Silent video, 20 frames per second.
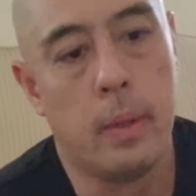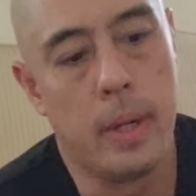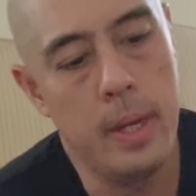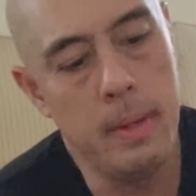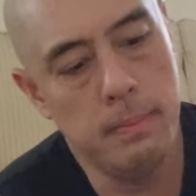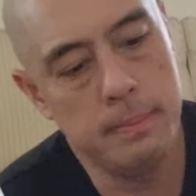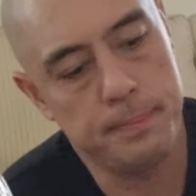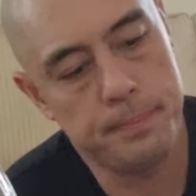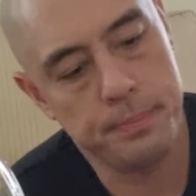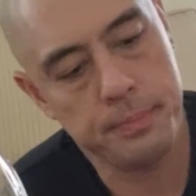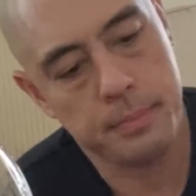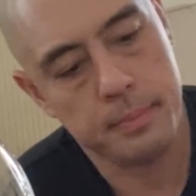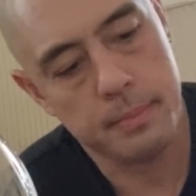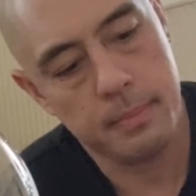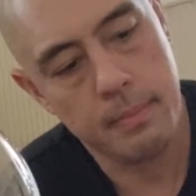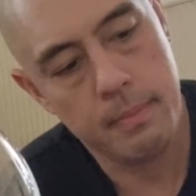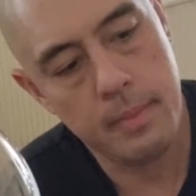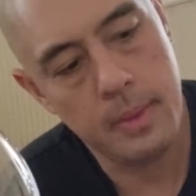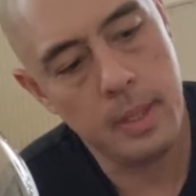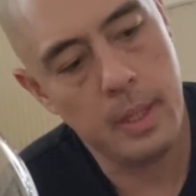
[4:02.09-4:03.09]
Okay,
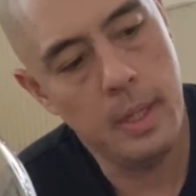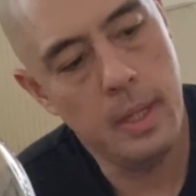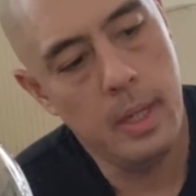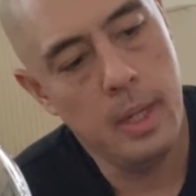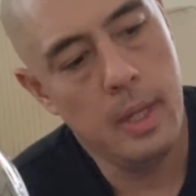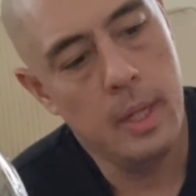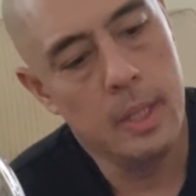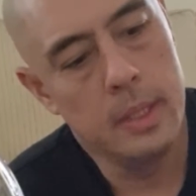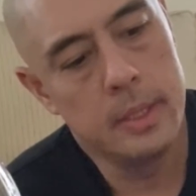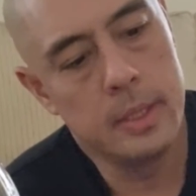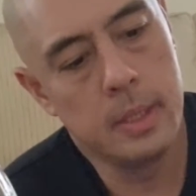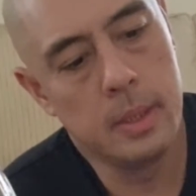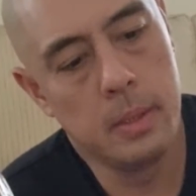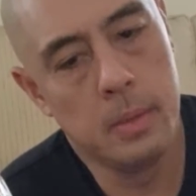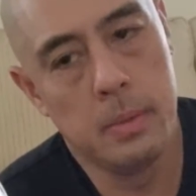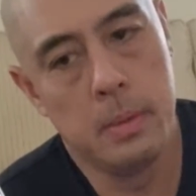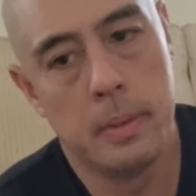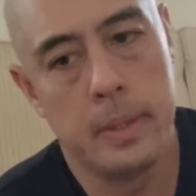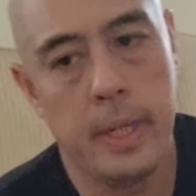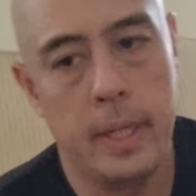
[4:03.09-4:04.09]

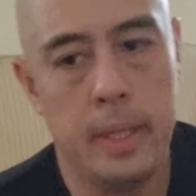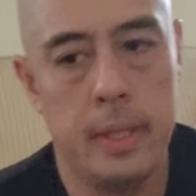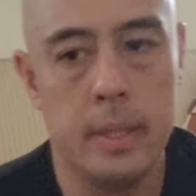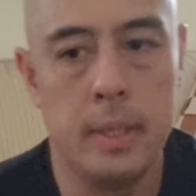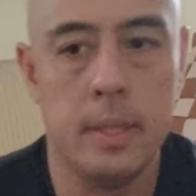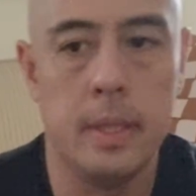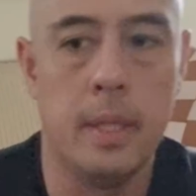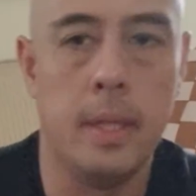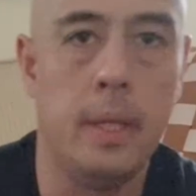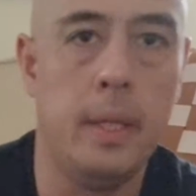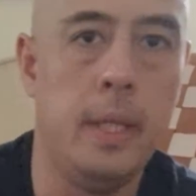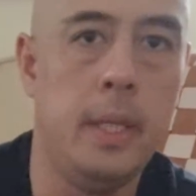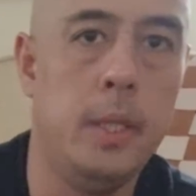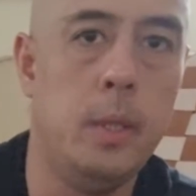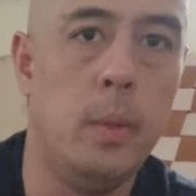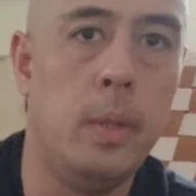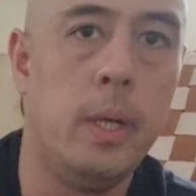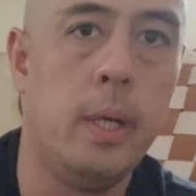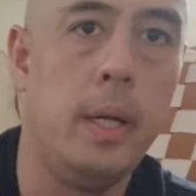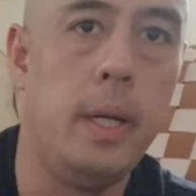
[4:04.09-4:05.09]
so okay, the
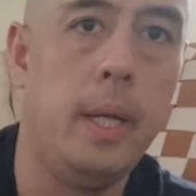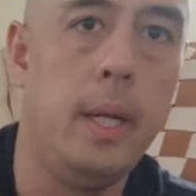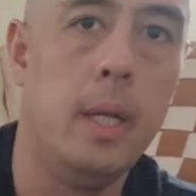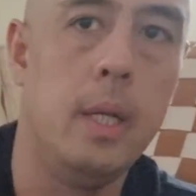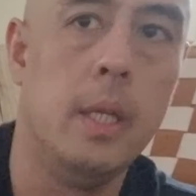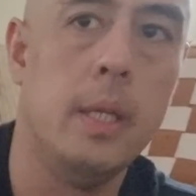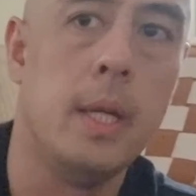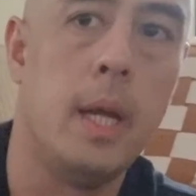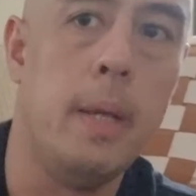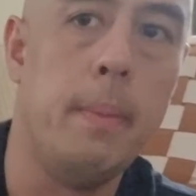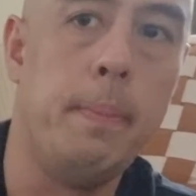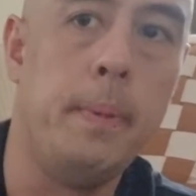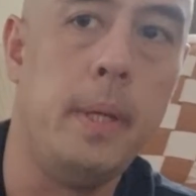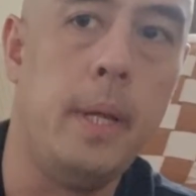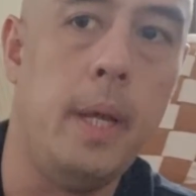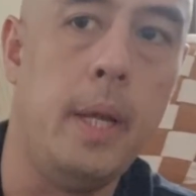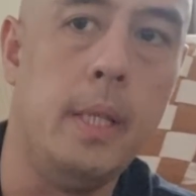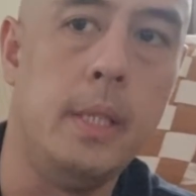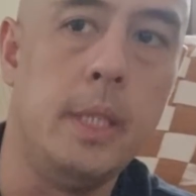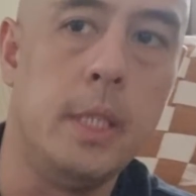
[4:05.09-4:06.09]
New England
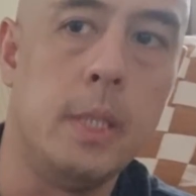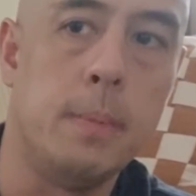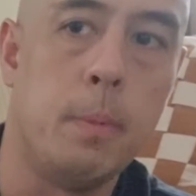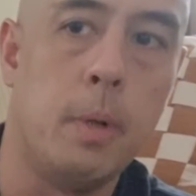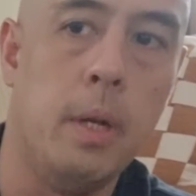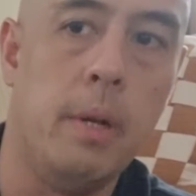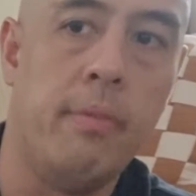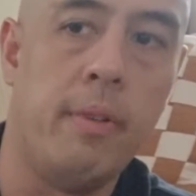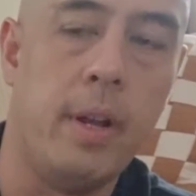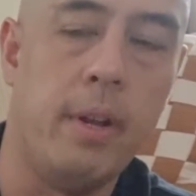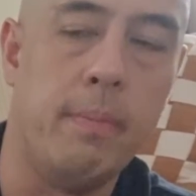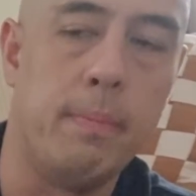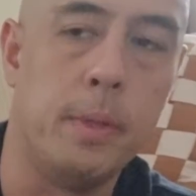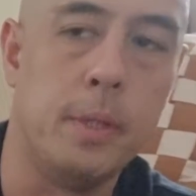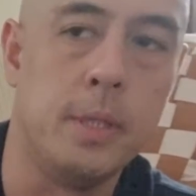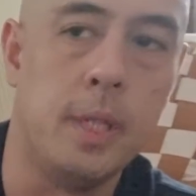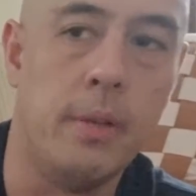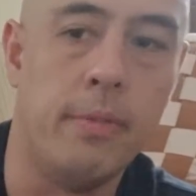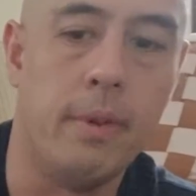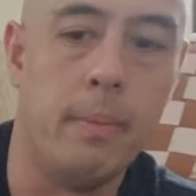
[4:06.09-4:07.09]
IPA
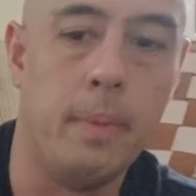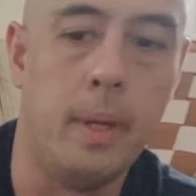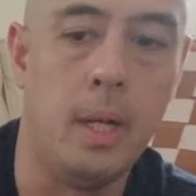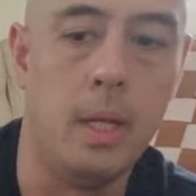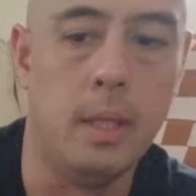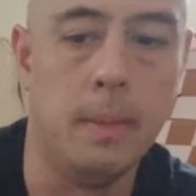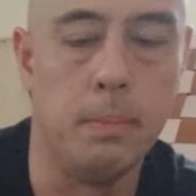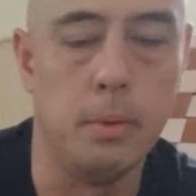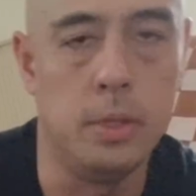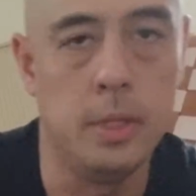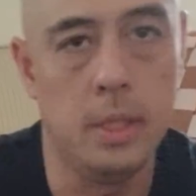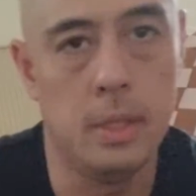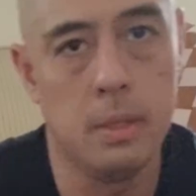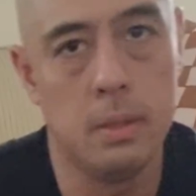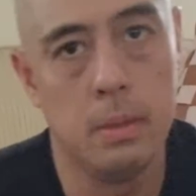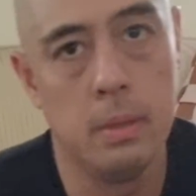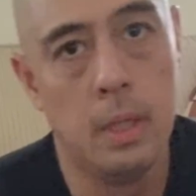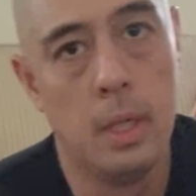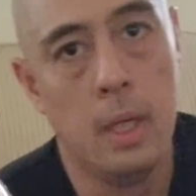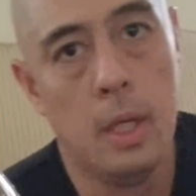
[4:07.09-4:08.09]
6.5% from El
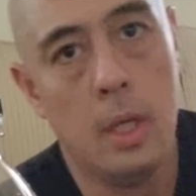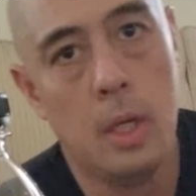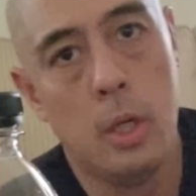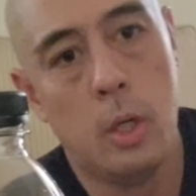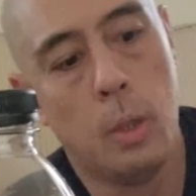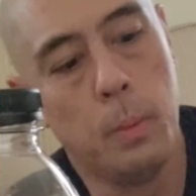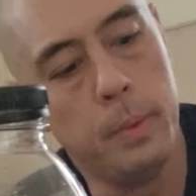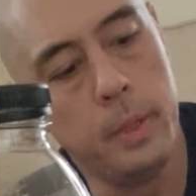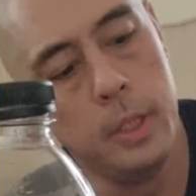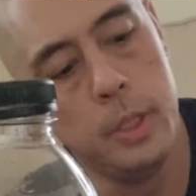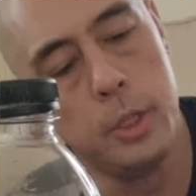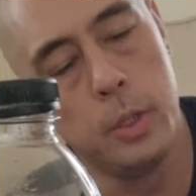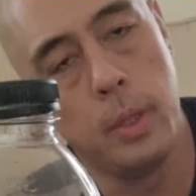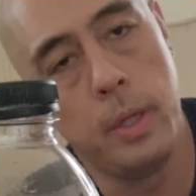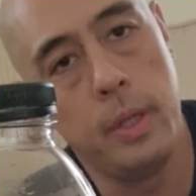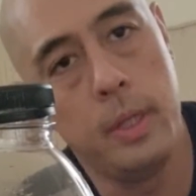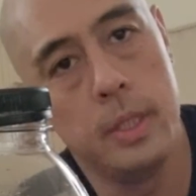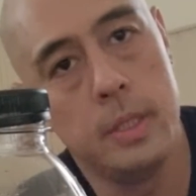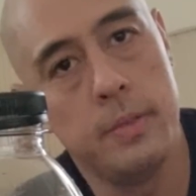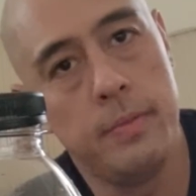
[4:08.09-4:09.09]
Depósito. Hope you
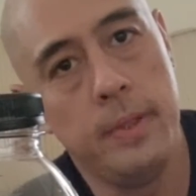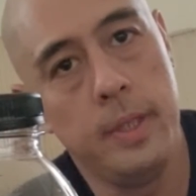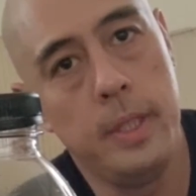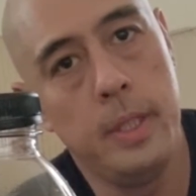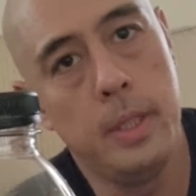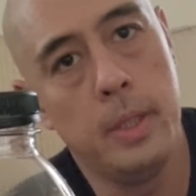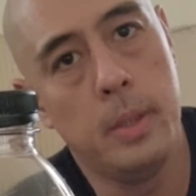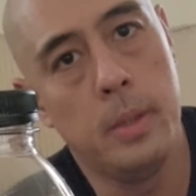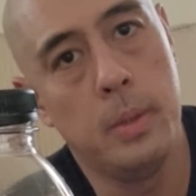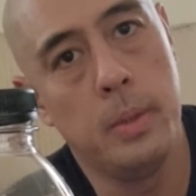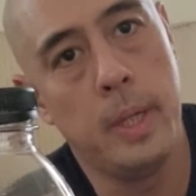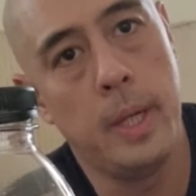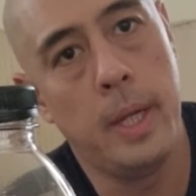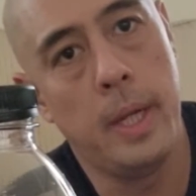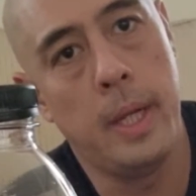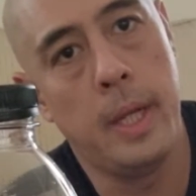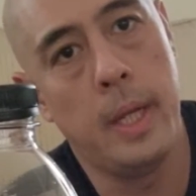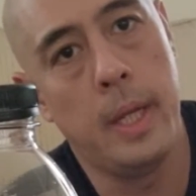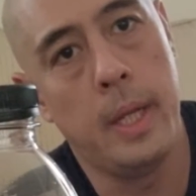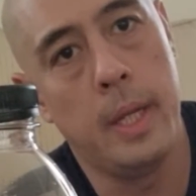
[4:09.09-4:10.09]
enjoyed this video
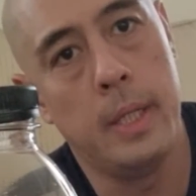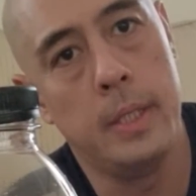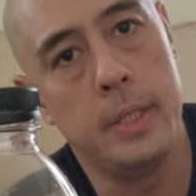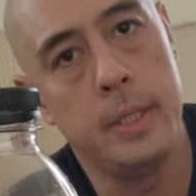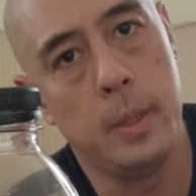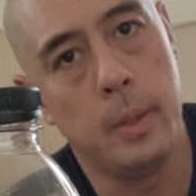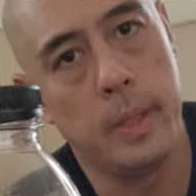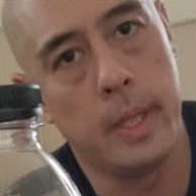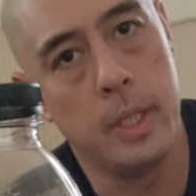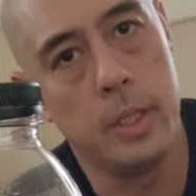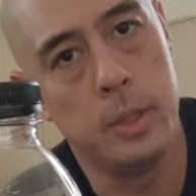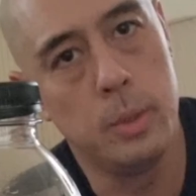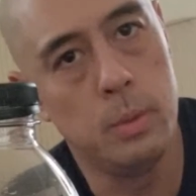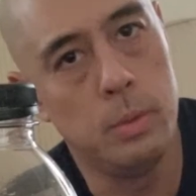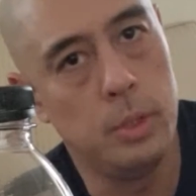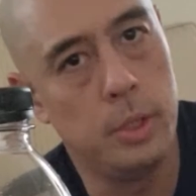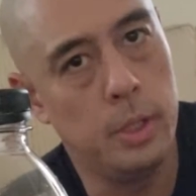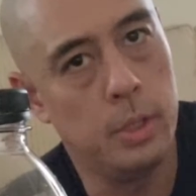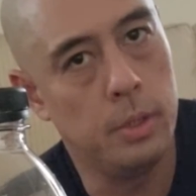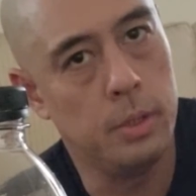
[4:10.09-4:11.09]
and see you again
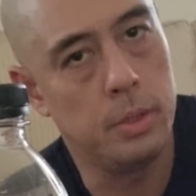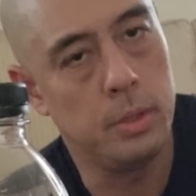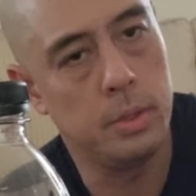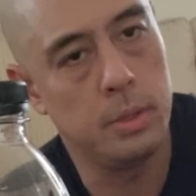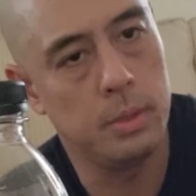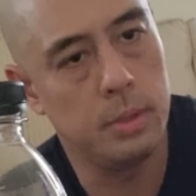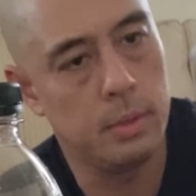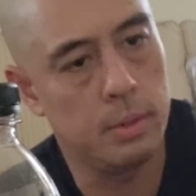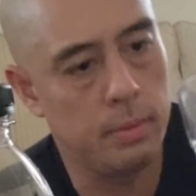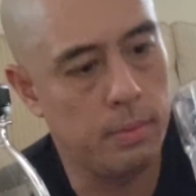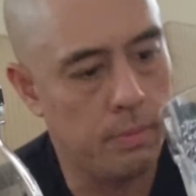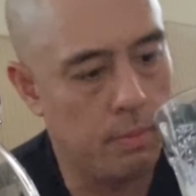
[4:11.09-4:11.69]
soon. Cheers.